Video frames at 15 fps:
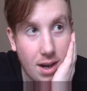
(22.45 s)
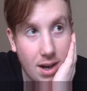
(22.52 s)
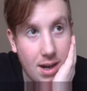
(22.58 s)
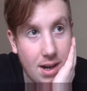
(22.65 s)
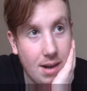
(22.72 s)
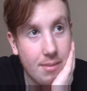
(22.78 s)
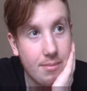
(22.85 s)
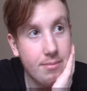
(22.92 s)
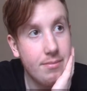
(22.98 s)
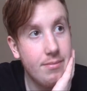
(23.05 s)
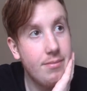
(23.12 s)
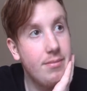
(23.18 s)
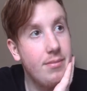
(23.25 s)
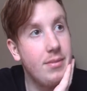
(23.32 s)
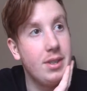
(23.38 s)

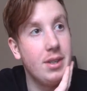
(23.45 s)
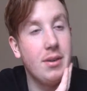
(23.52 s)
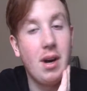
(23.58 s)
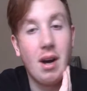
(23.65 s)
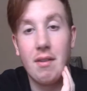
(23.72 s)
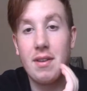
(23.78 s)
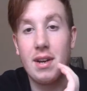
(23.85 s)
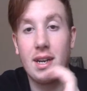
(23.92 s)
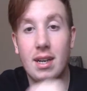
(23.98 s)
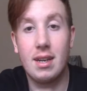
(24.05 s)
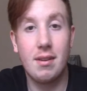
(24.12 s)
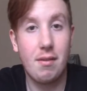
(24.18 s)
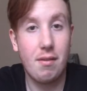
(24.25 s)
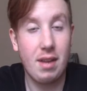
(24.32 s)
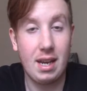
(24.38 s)
I thank
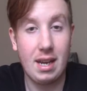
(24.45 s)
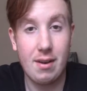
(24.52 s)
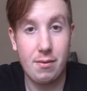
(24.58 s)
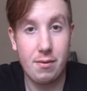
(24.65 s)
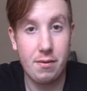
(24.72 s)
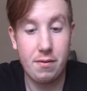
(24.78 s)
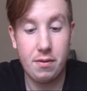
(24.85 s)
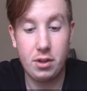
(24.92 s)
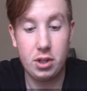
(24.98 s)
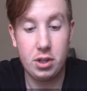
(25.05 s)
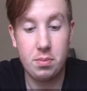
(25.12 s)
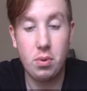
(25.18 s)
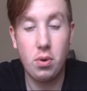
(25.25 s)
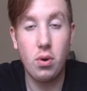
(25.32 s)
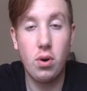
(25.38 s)
everyone for the
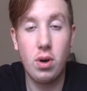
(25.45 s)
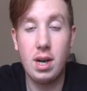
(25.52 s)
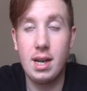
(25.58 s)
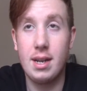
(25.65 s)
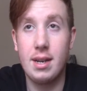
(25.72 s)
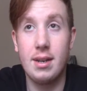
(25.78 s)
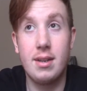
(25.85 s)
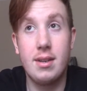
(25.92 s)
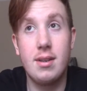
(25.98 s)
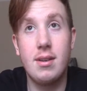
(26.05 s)
support and